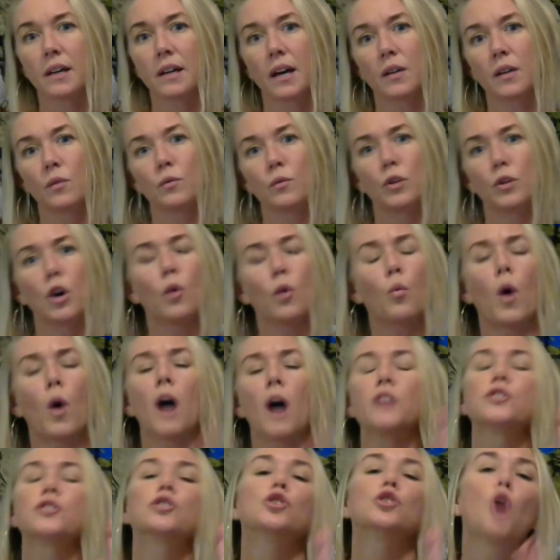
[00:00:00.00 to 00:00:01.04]
I don't go
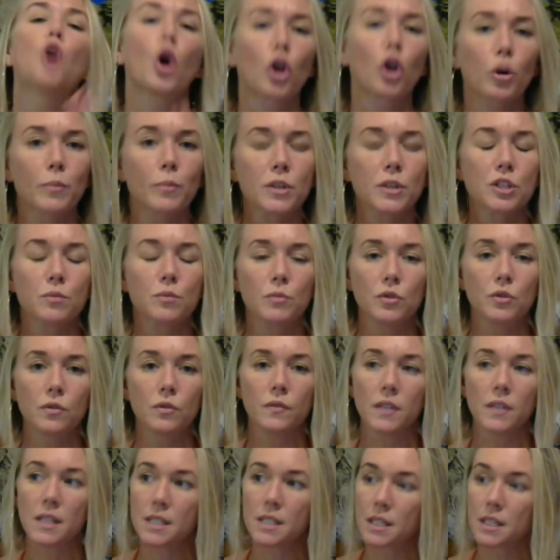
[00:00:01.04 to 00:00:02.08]
watch garbage
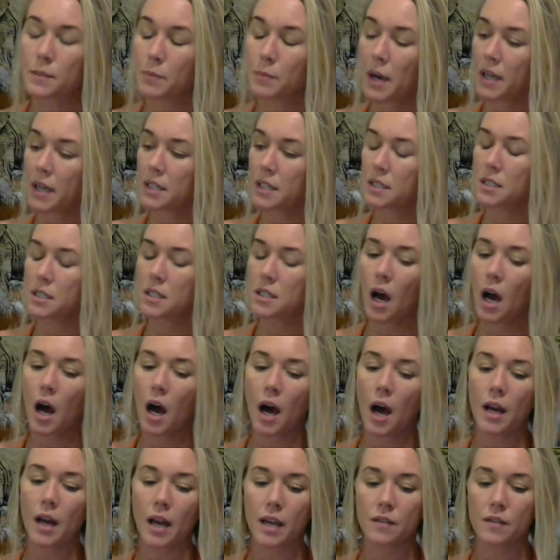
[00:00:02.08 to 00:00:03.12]
movies, and my
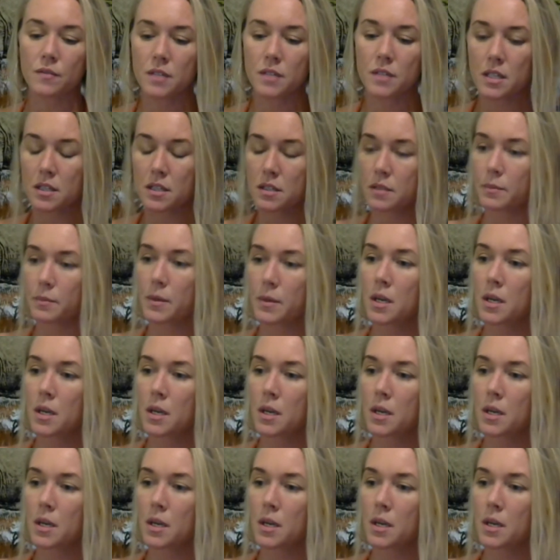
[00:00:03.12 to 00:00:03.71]
God, I have seen some